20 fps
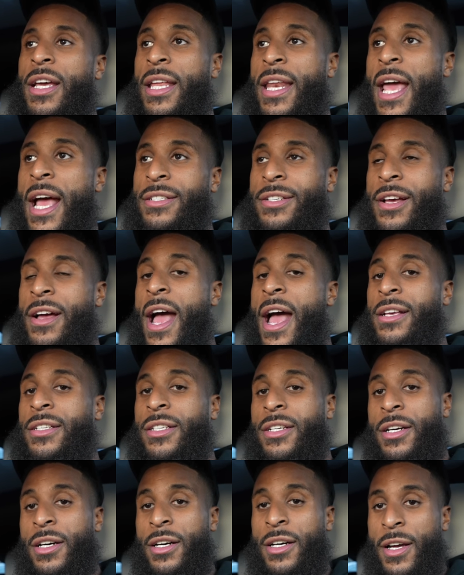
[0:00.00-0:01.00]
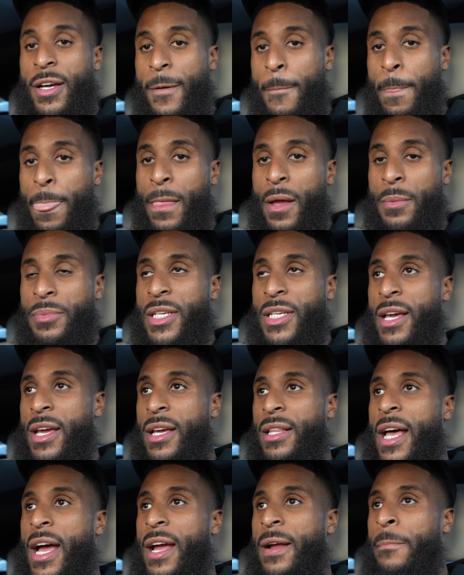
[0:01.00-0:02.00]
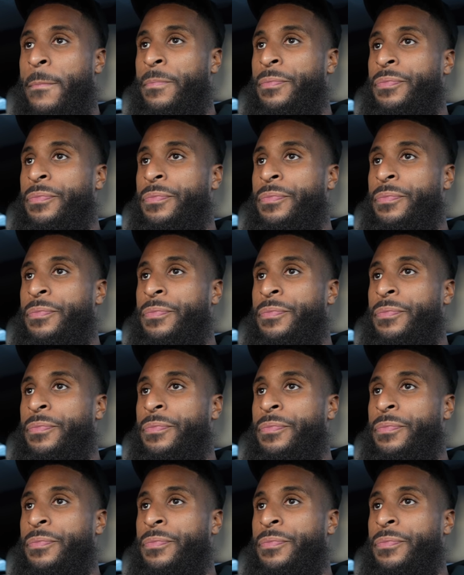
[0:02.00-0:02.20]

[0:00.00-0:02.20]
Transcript: And that's that's good. You know what I'm saying? Like,